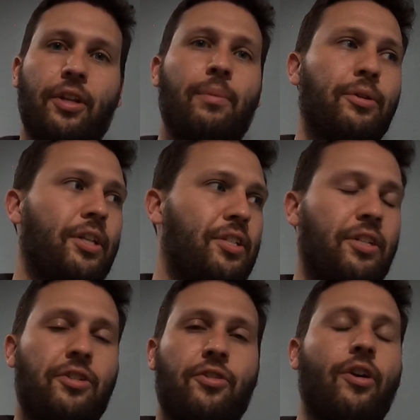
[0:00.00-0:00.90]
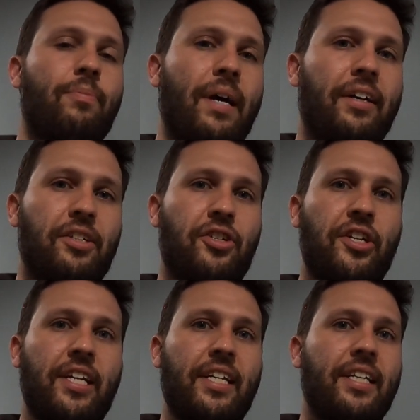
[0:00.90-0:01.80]
double digit, strong balance
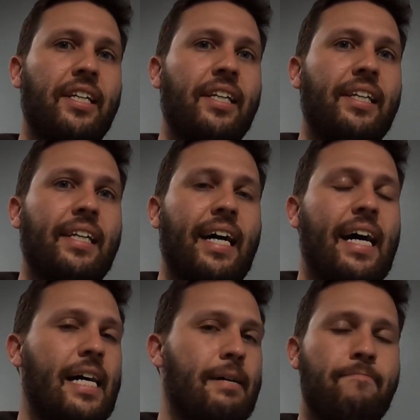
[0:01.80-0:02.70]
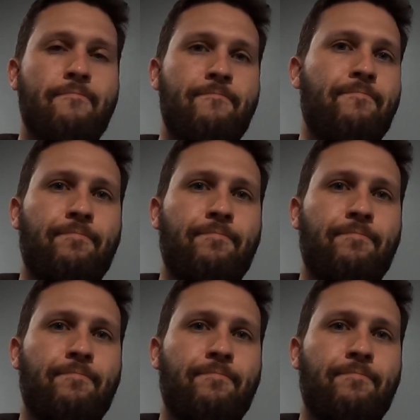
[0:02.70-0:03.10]
sheet. Um,